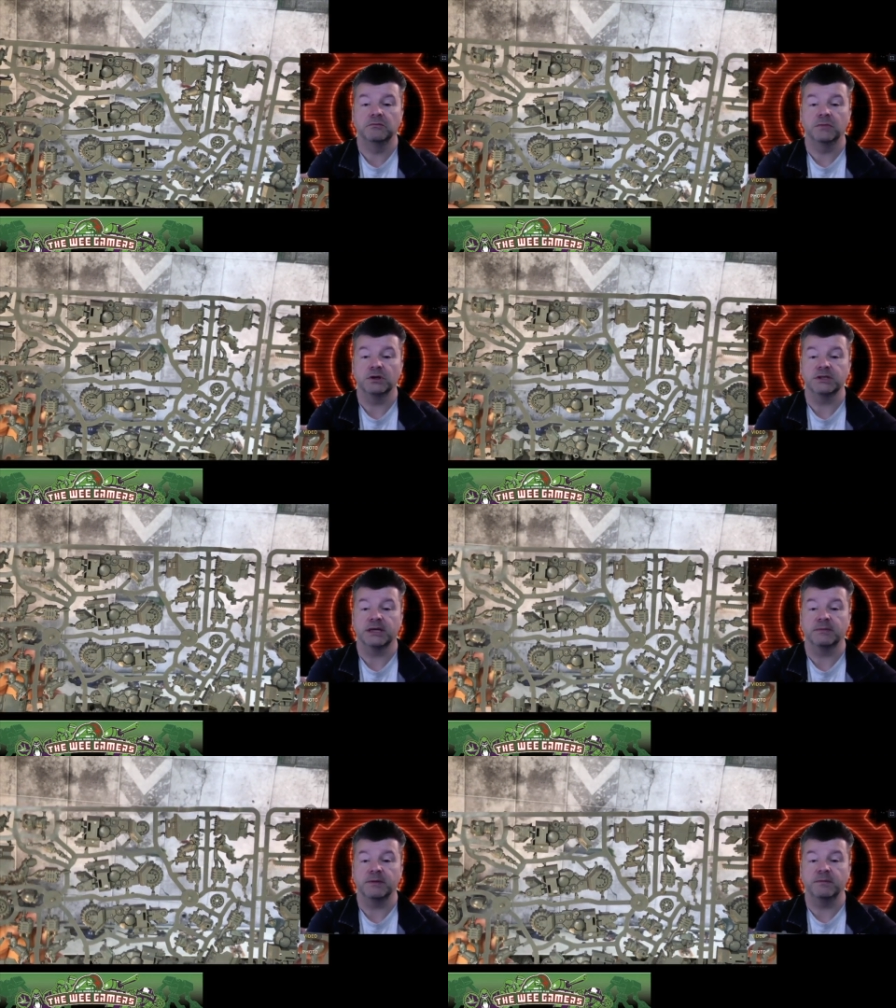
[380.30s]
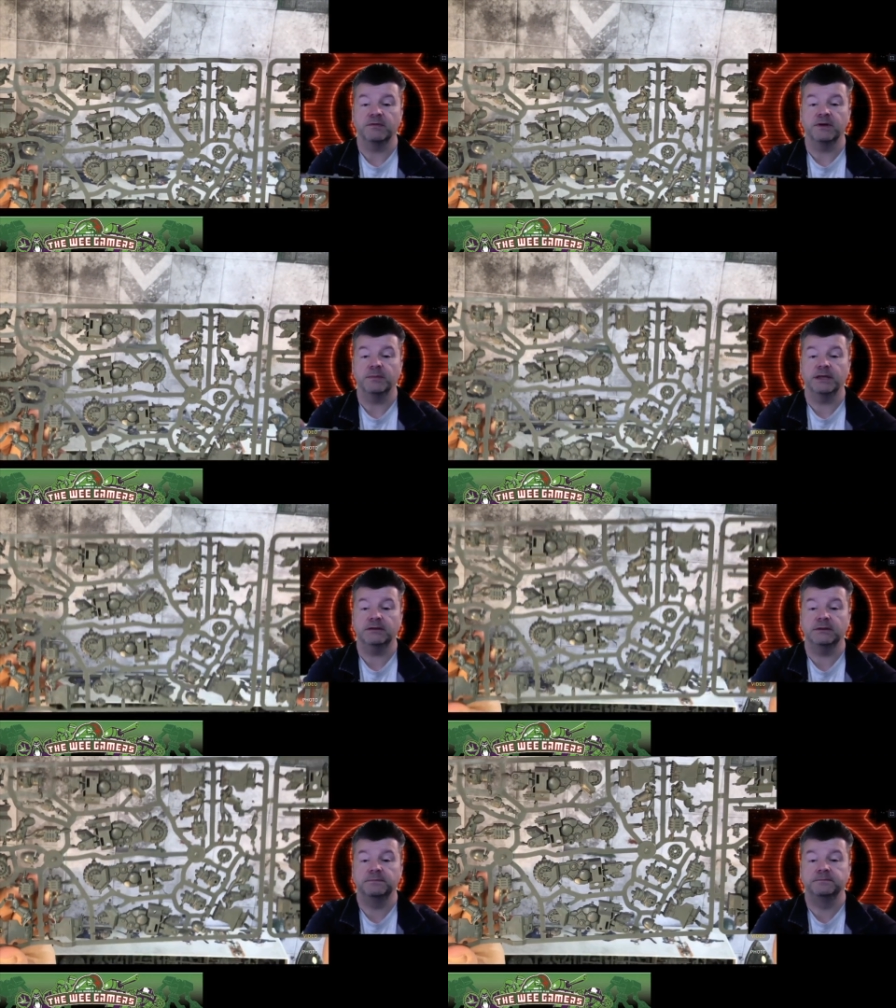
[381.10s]
Looks like it might be fun to
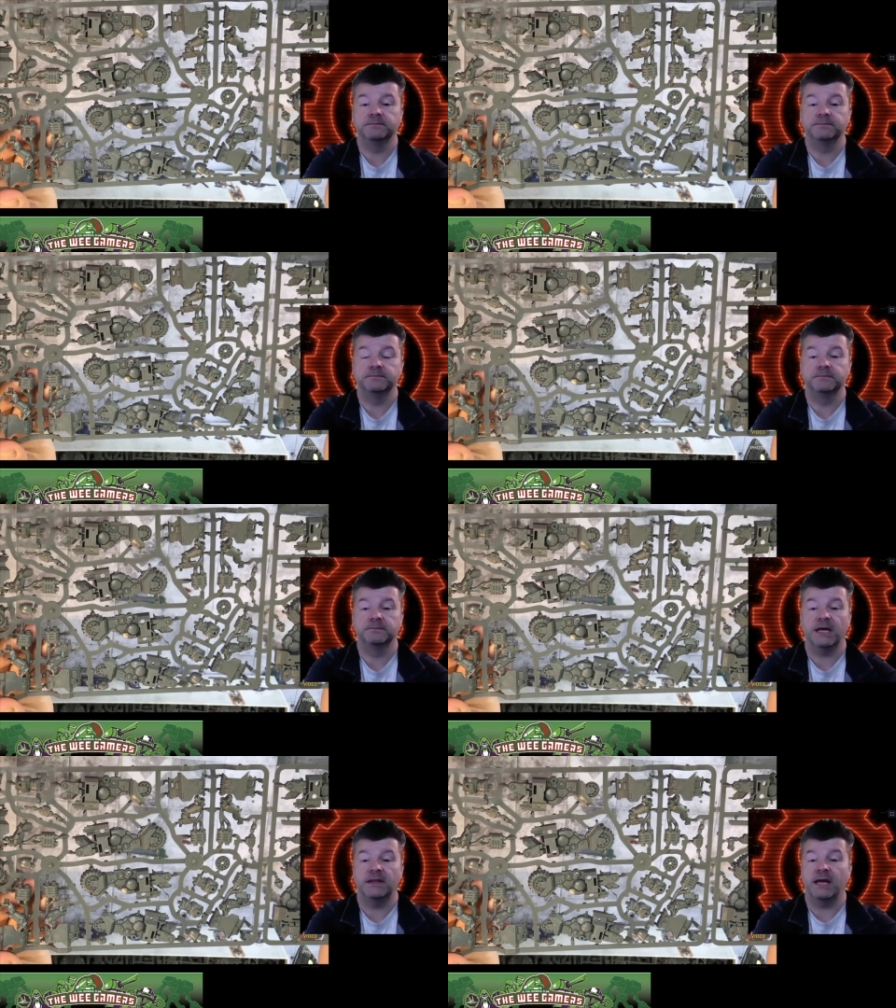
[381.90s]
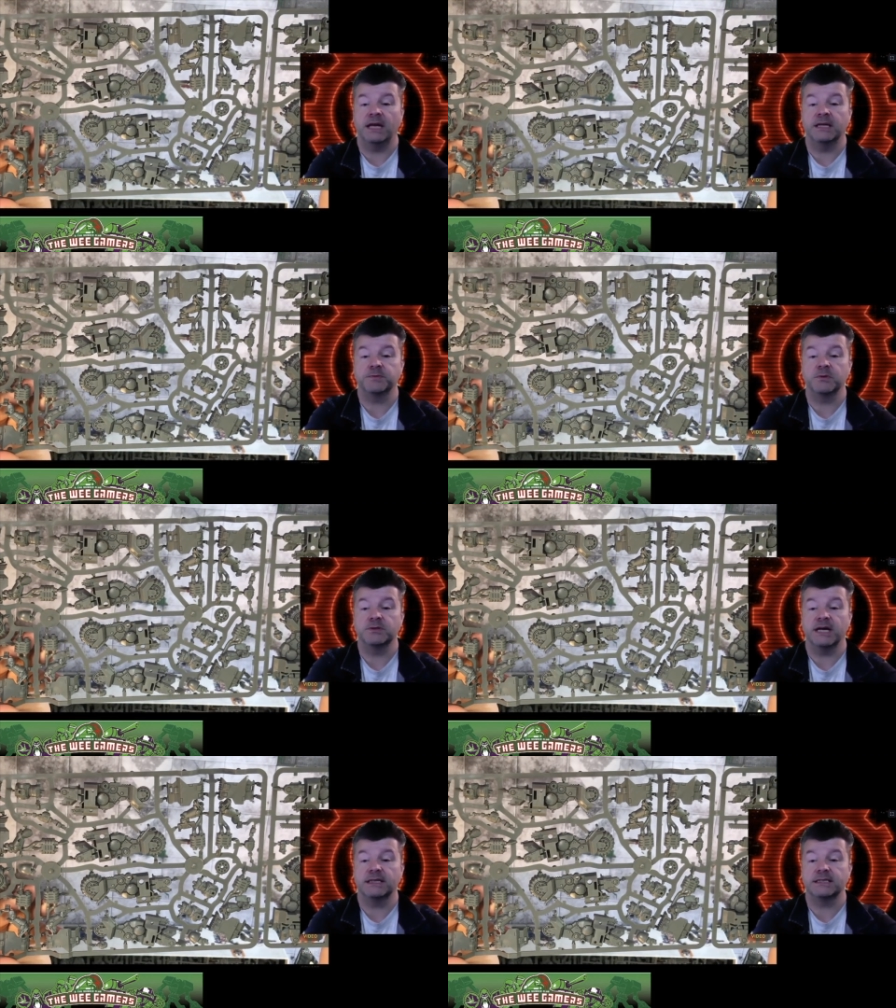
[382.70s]
build and and I suppose
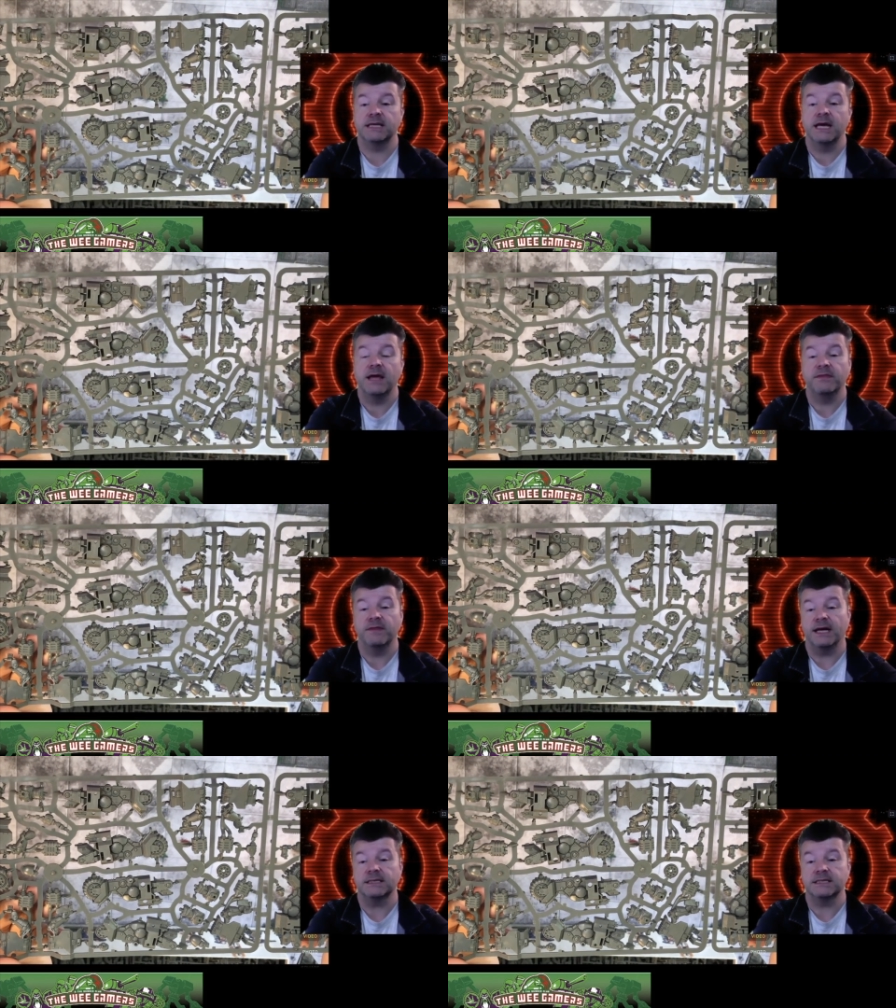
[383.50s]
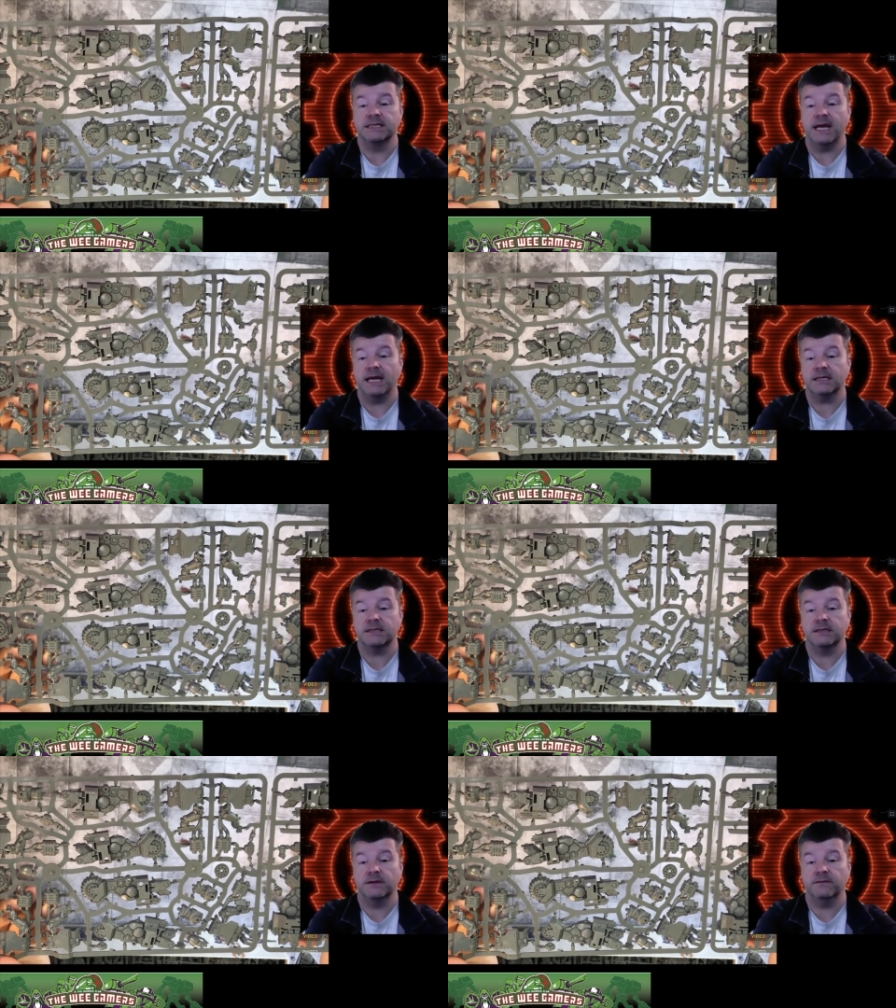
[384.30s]
that's that's the
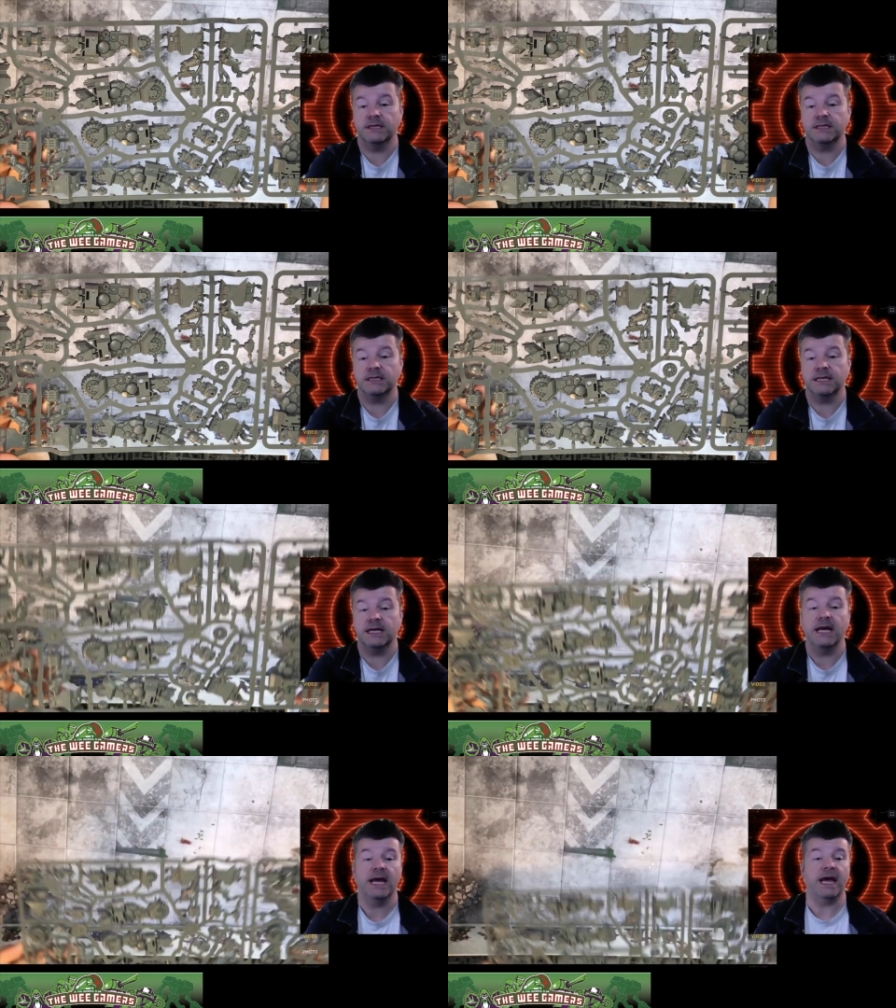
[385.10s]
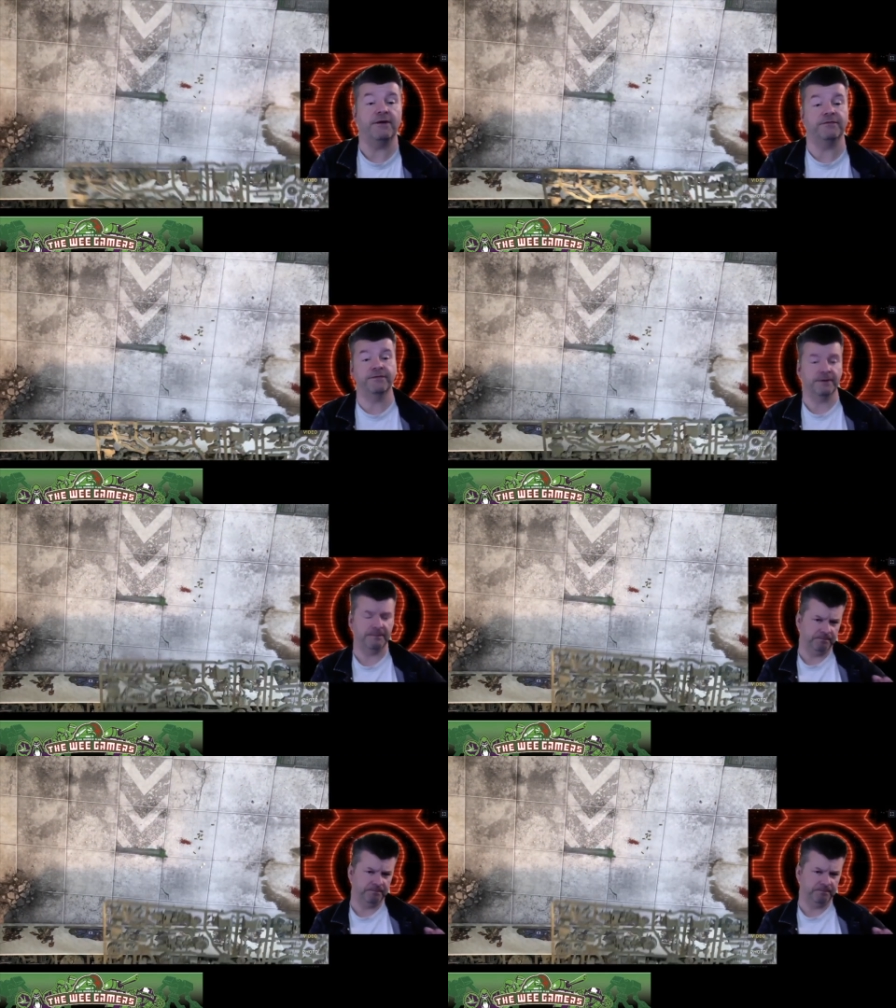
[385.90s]
test of this, isn't it? If